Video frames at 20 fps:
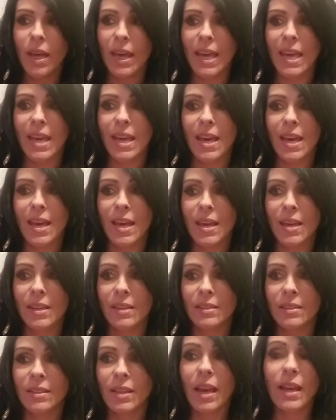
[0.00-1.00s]

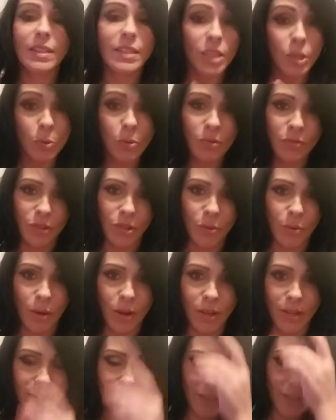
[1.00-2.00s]
and I did a review
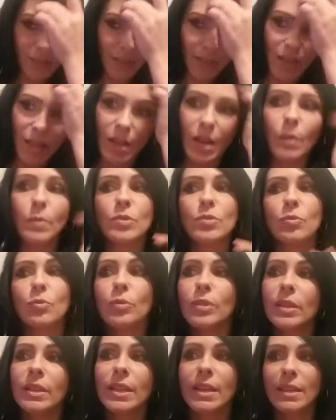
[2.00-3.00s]
on it, and I was
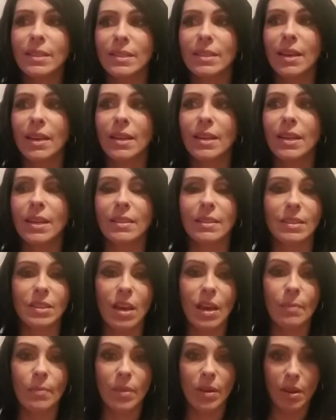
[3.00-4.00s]
really excited at the
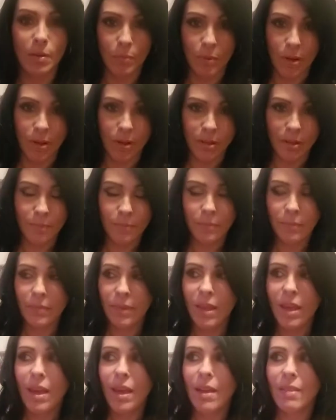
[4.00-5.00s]
time that I bought it.
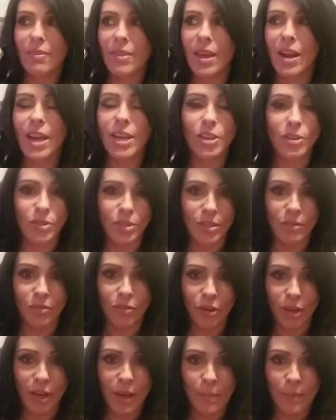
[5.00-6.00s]
Then I used it
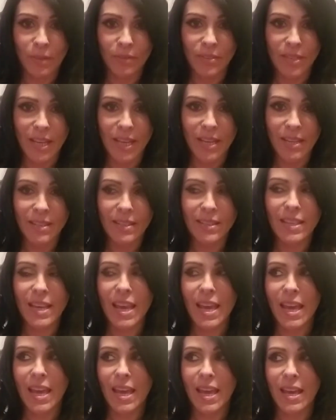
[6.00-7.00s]
for a couple of days,
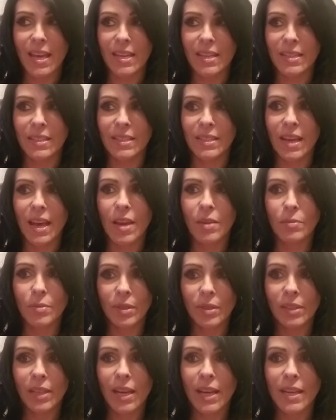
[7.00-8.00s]
and I
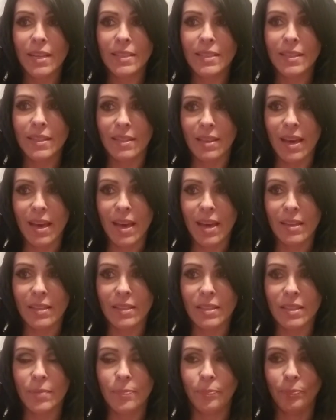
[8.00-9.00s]
realized that